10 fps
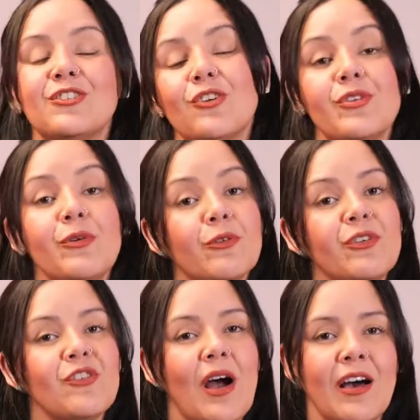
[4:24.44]
So you're
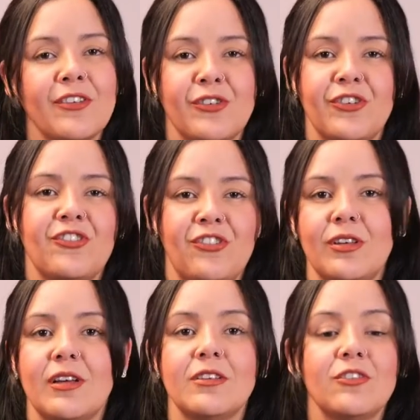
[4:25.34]
going to ask your
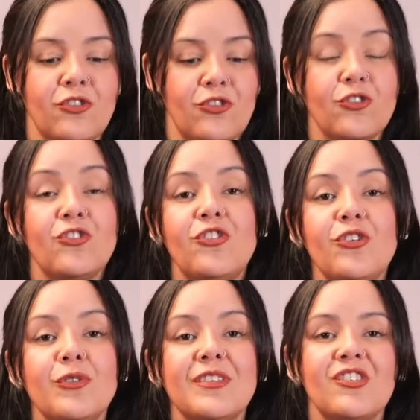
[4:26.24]
students to
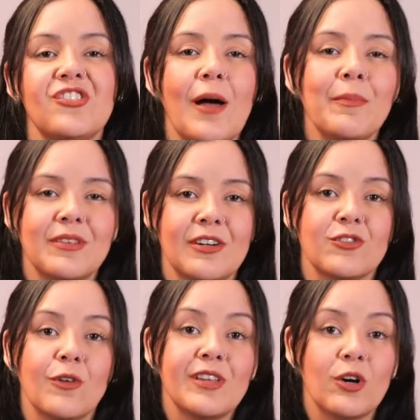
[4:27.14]
choose chapters
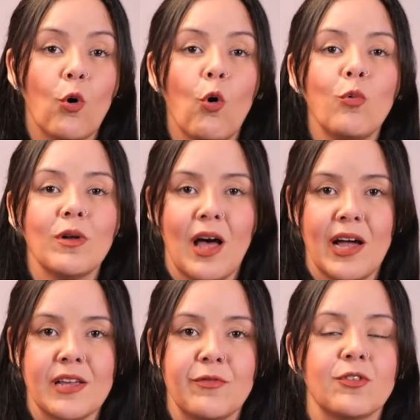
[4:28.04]
of their own lives.